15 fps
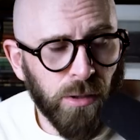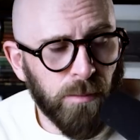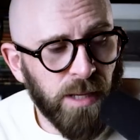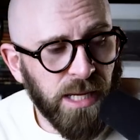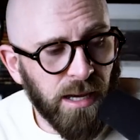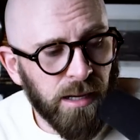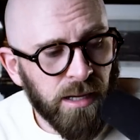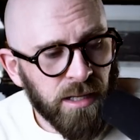could
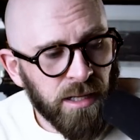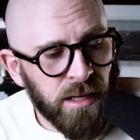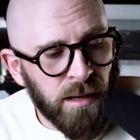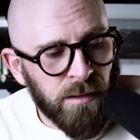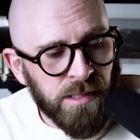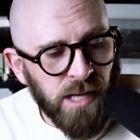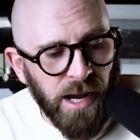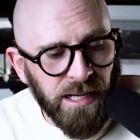be a
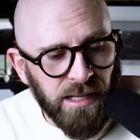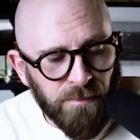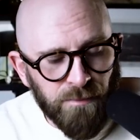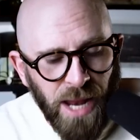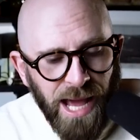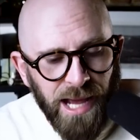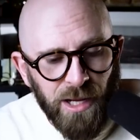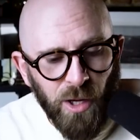tiny
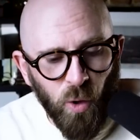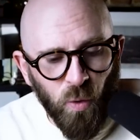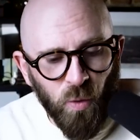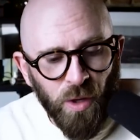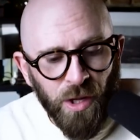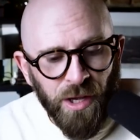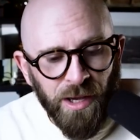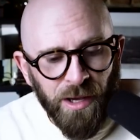black
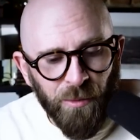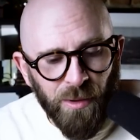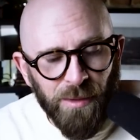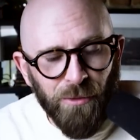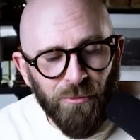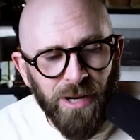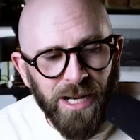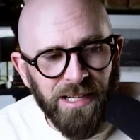hole, we
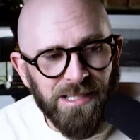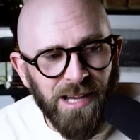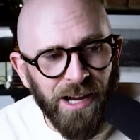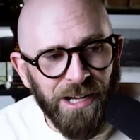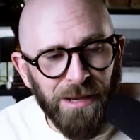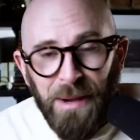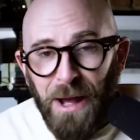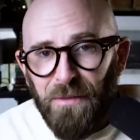mean really
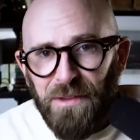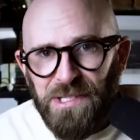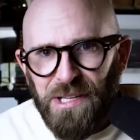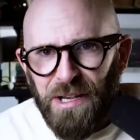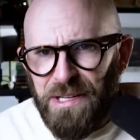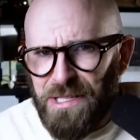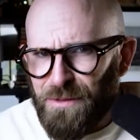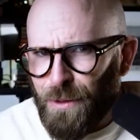tiny, about the
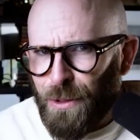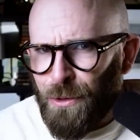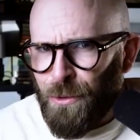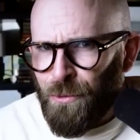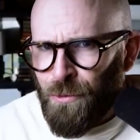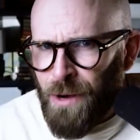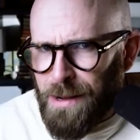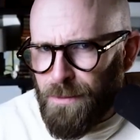size of a
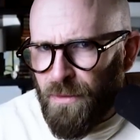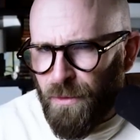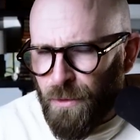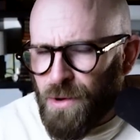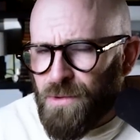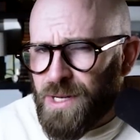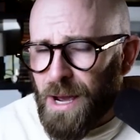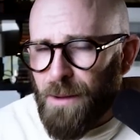
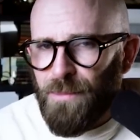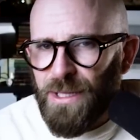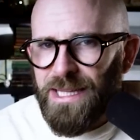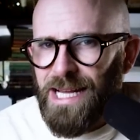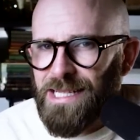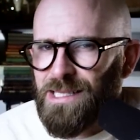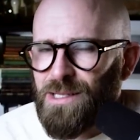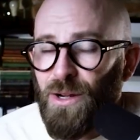grapefruit, but
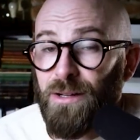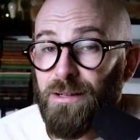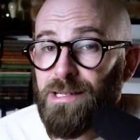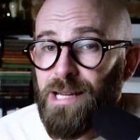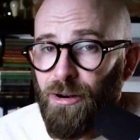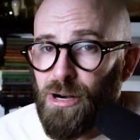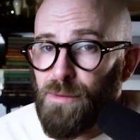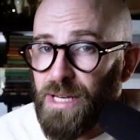that's not
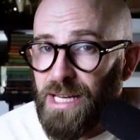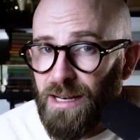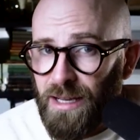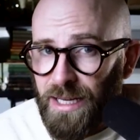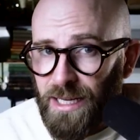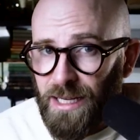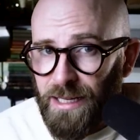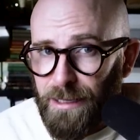terribly
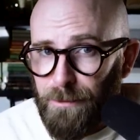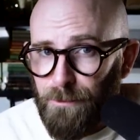likely.